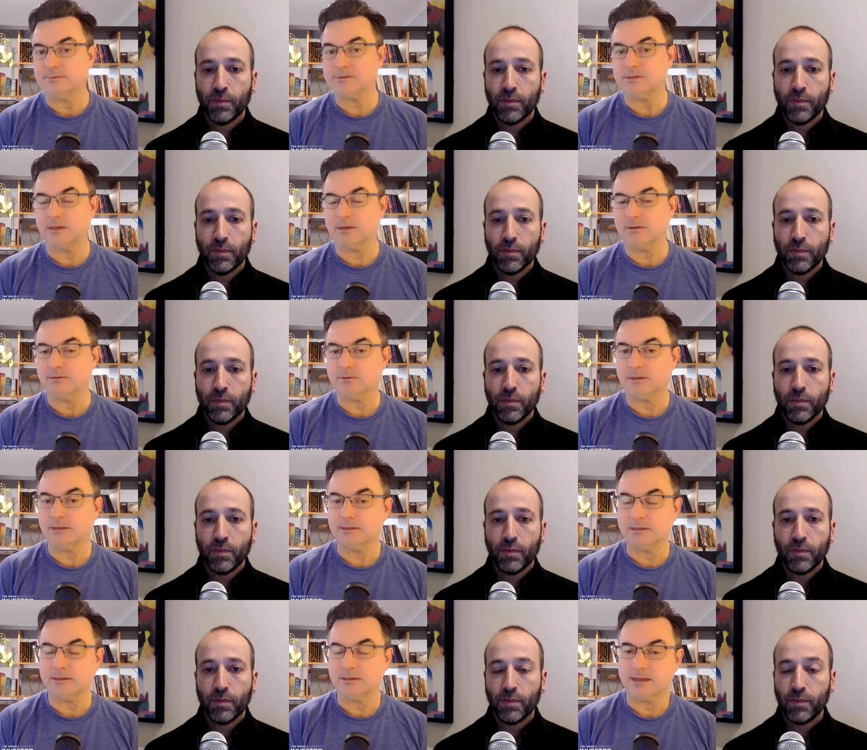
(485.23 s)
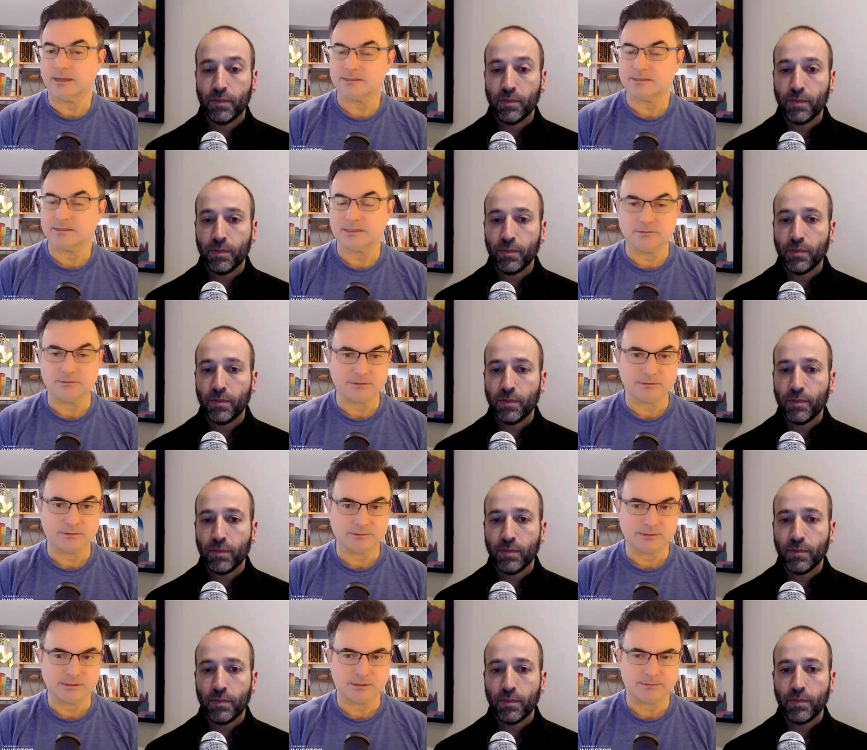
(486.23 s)
Speaker 1: Um, so in the last year or
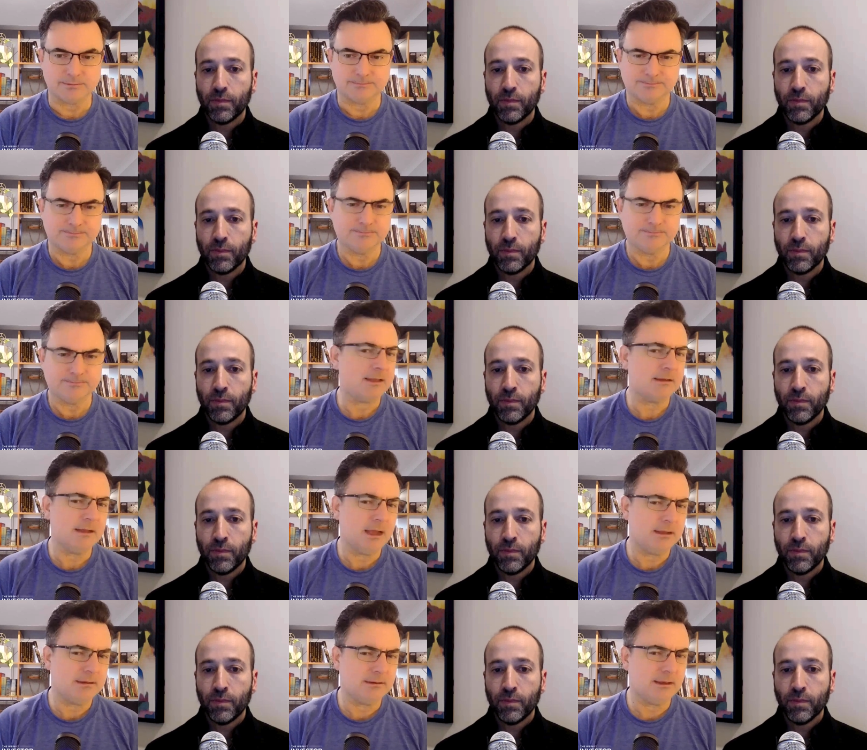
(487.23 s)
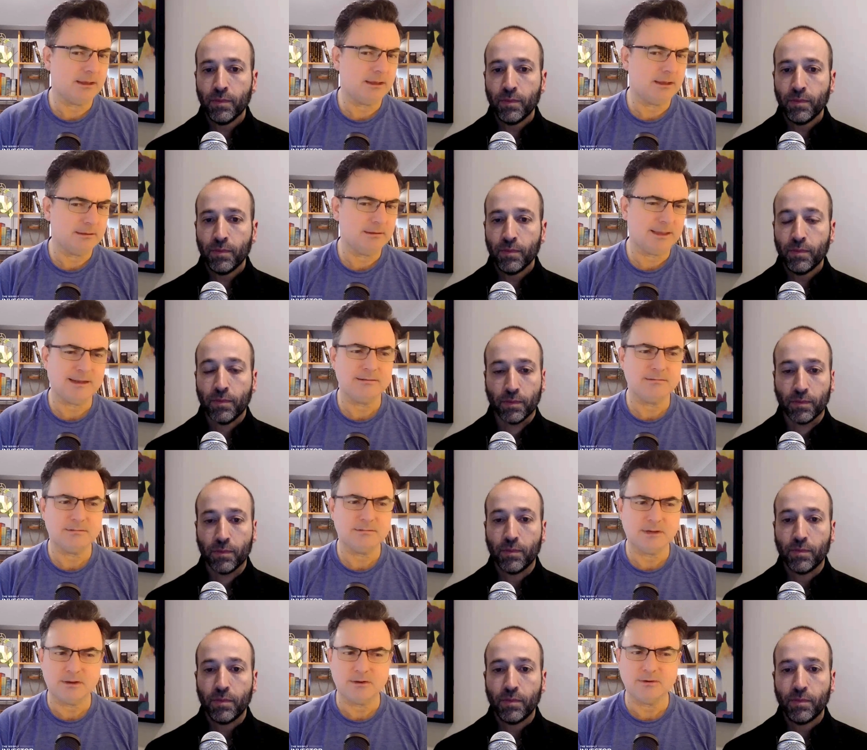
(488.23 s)
two. So yeah, that
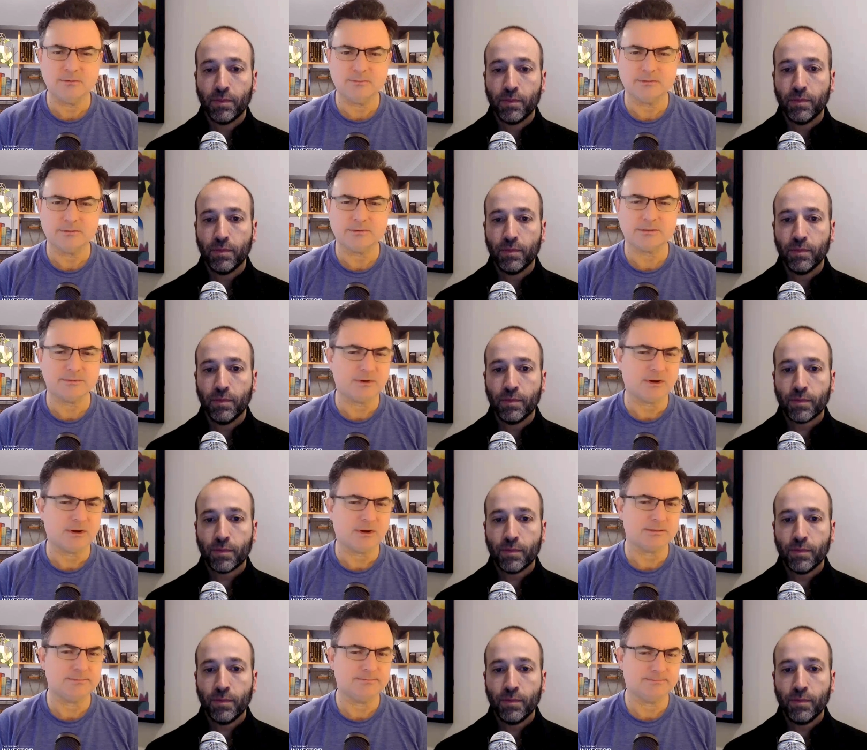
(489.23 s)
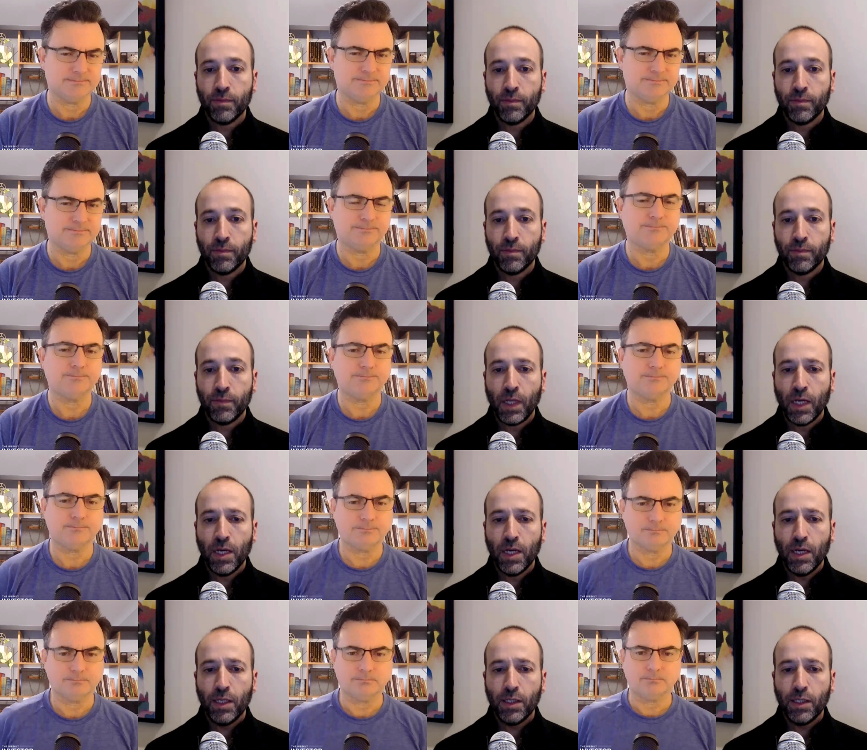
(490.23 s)
again, no real surprise.
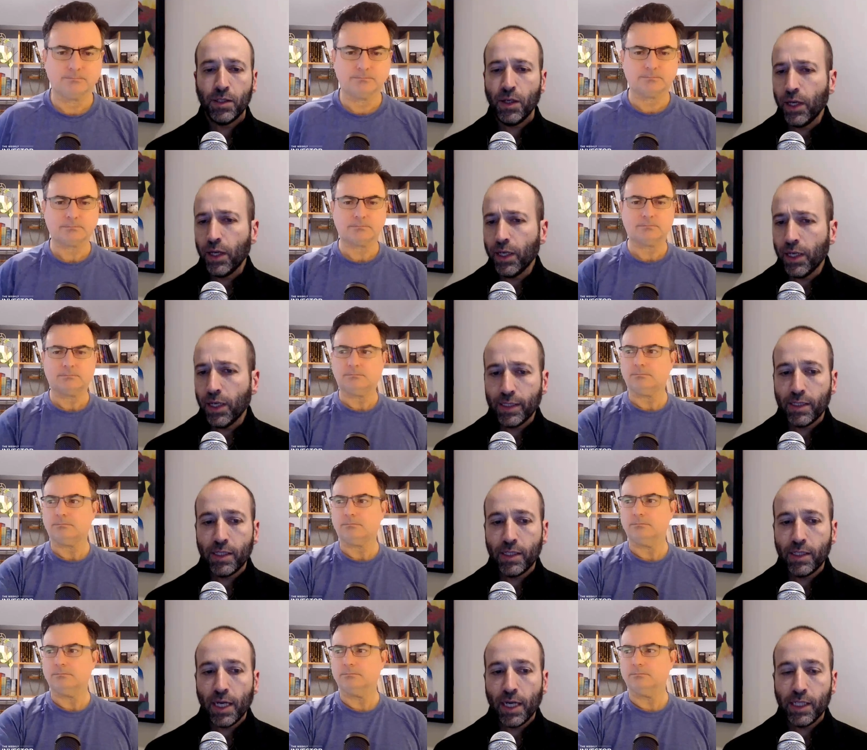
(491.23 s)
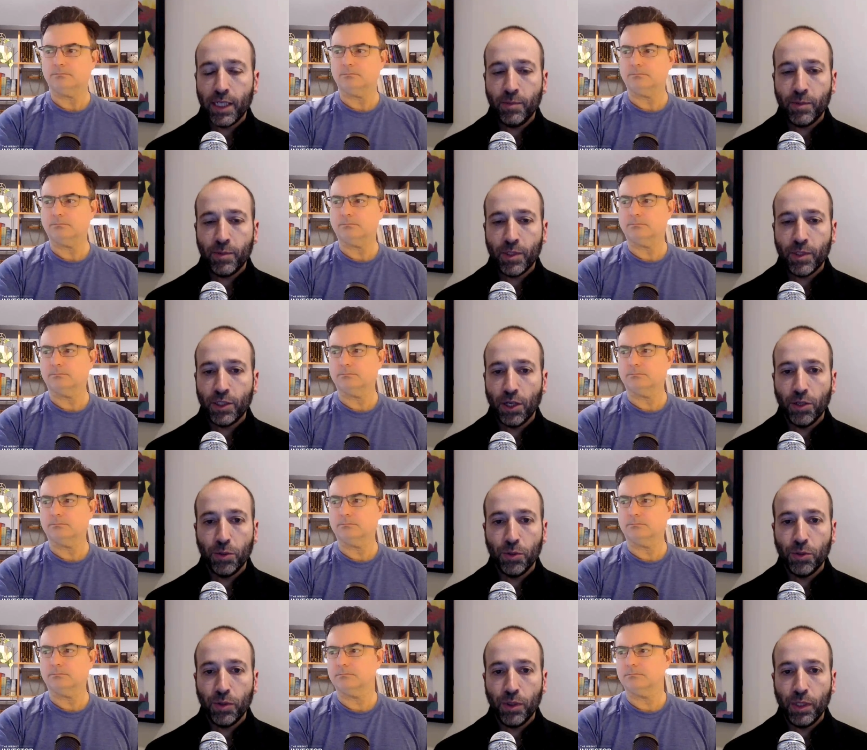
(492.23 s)
Speaker 2: So I, I, guess the data seems to show
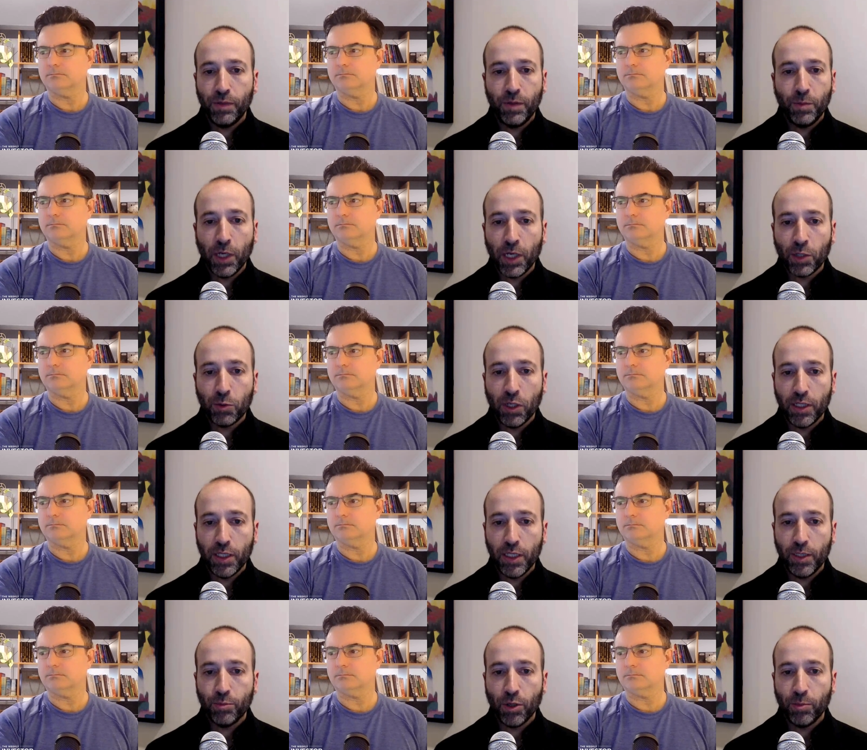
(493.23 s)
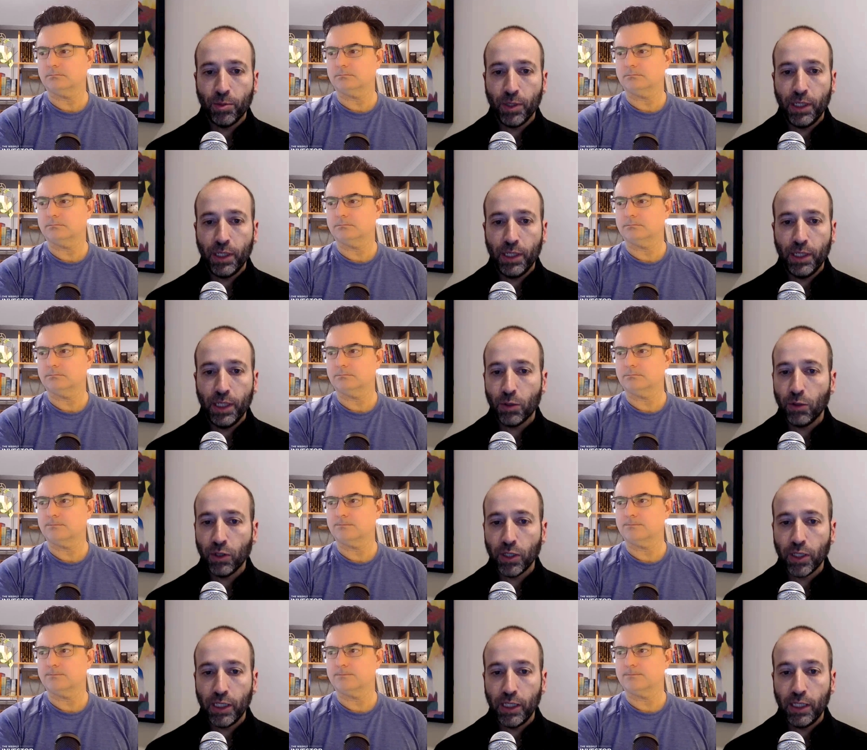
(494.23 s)
if you buy a quality property in a
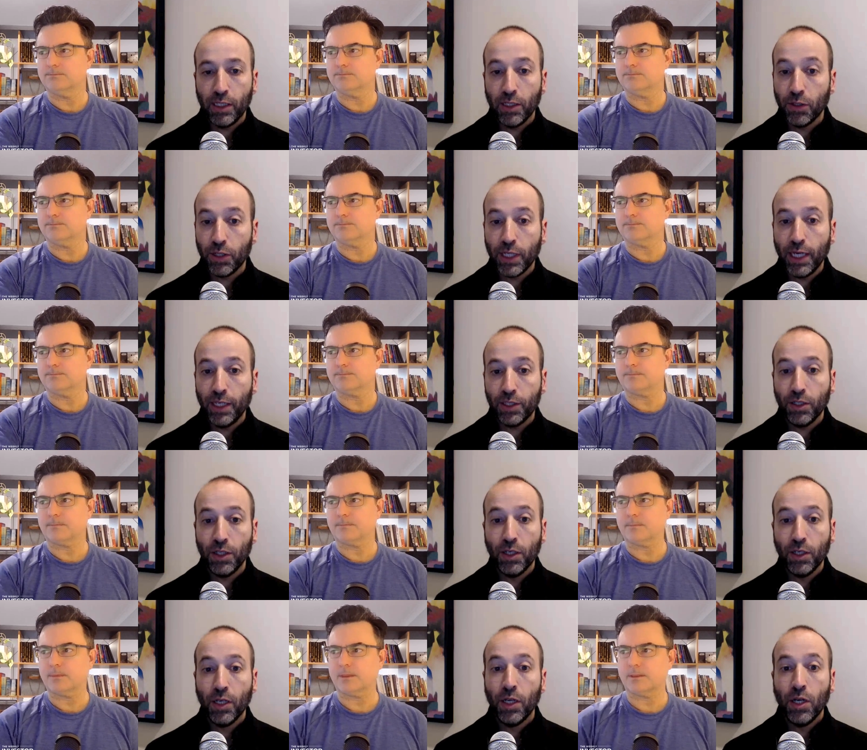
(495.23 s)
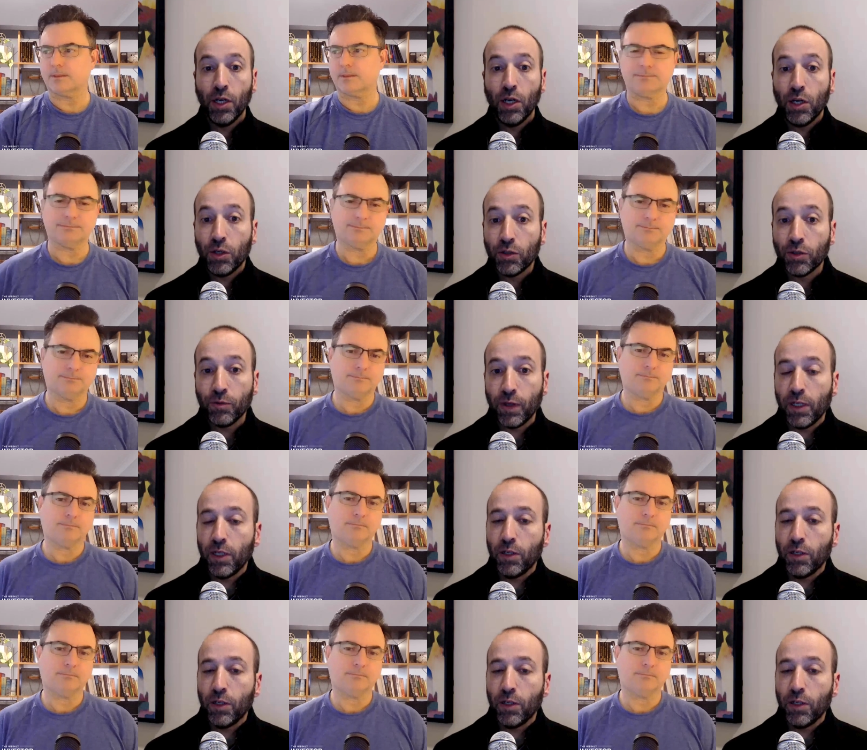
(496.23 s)
quality location, hold it for the